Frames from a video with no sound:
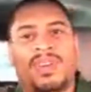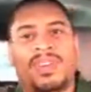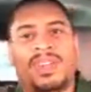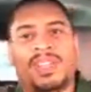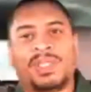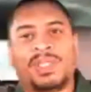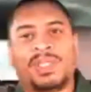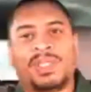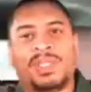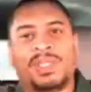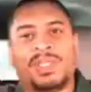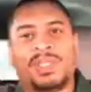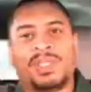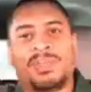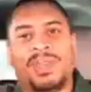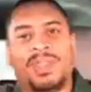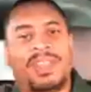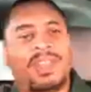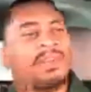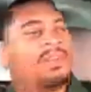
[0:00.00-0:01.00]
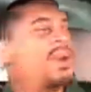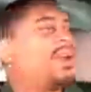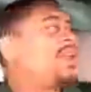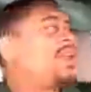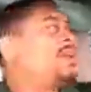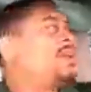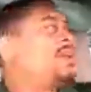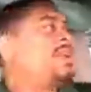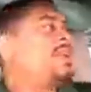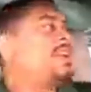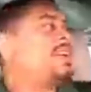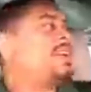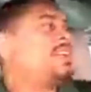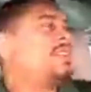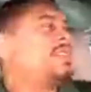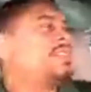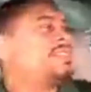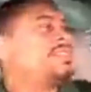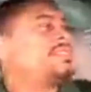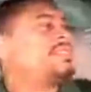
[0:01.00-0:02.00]
there's a possibility you might let me go
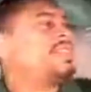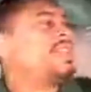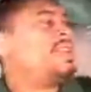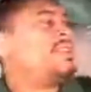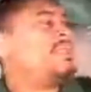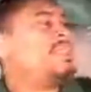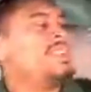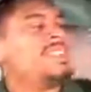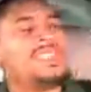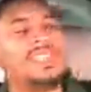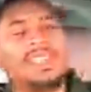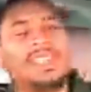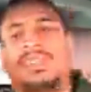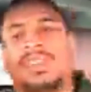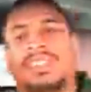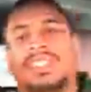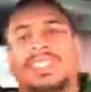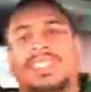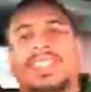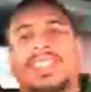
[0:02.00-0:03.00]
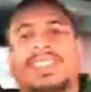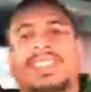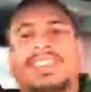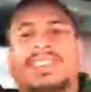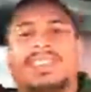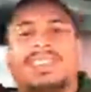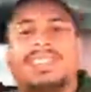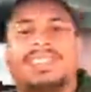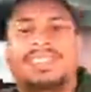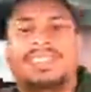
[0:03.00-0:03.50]
if he's interested in you.